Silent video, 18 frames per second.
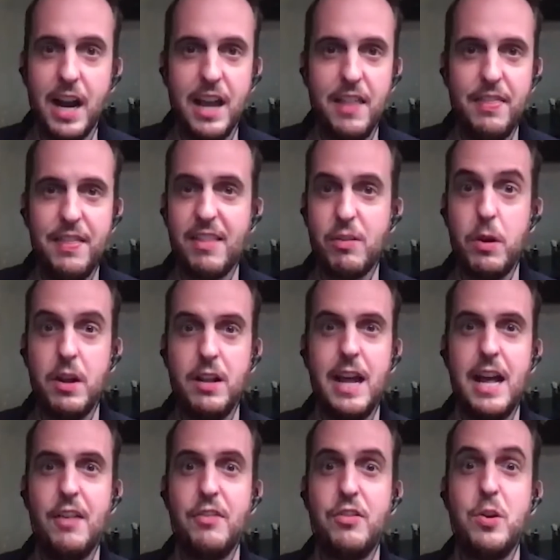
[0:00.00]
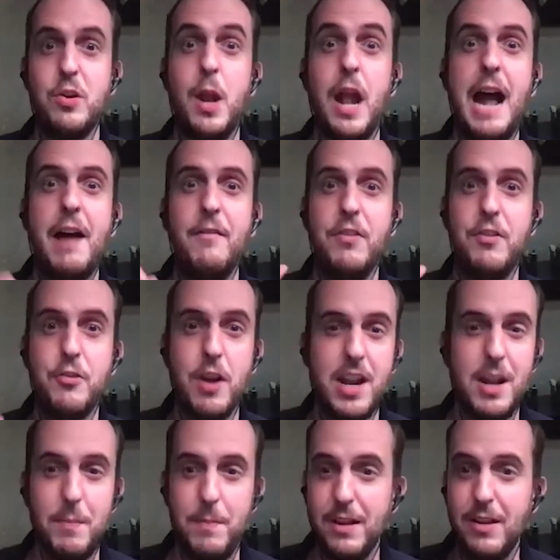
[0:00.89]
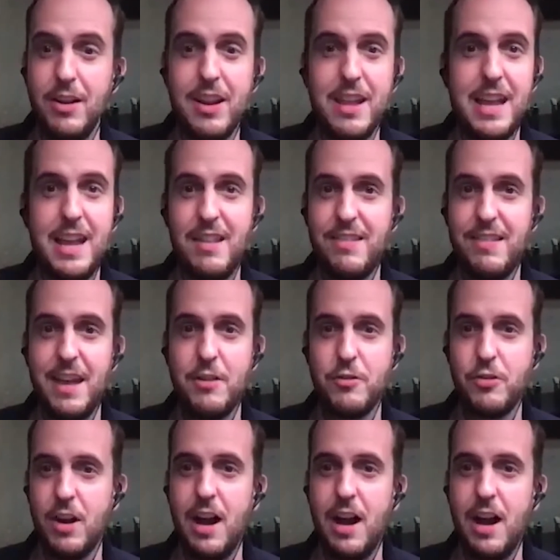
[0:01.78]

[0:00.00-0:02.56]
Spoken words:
That's what allows you to have tradability, etc.